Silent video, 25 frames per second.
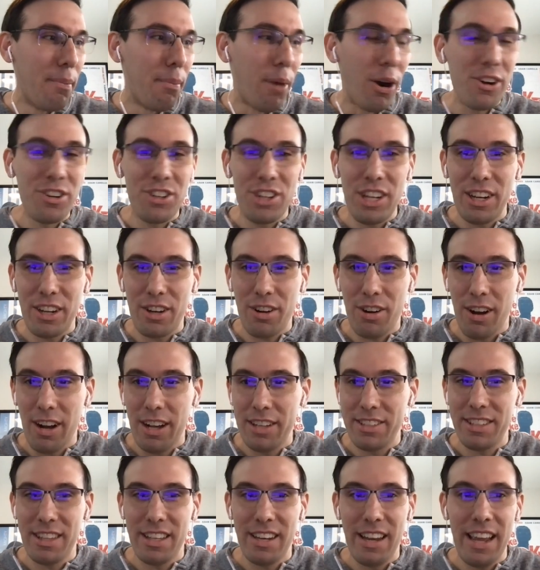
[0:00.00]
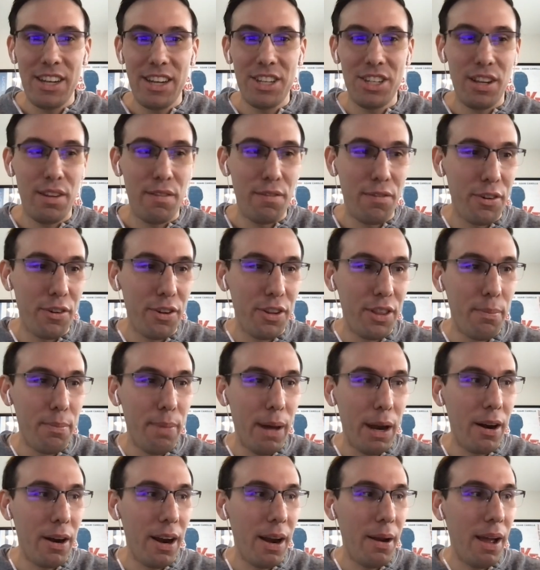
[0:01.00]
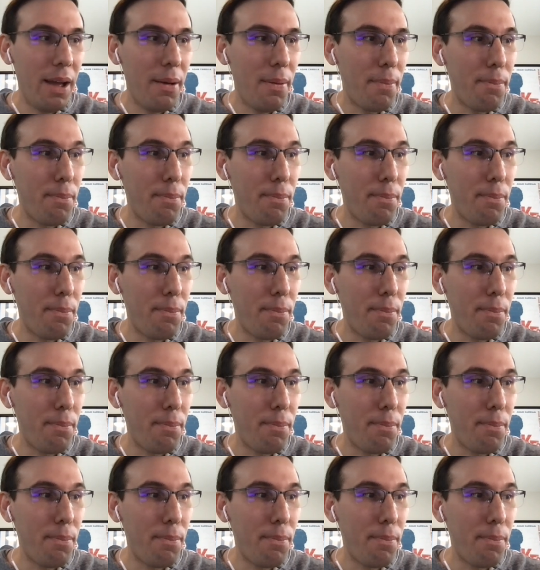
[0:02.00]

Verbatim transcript: marching across the nation for the better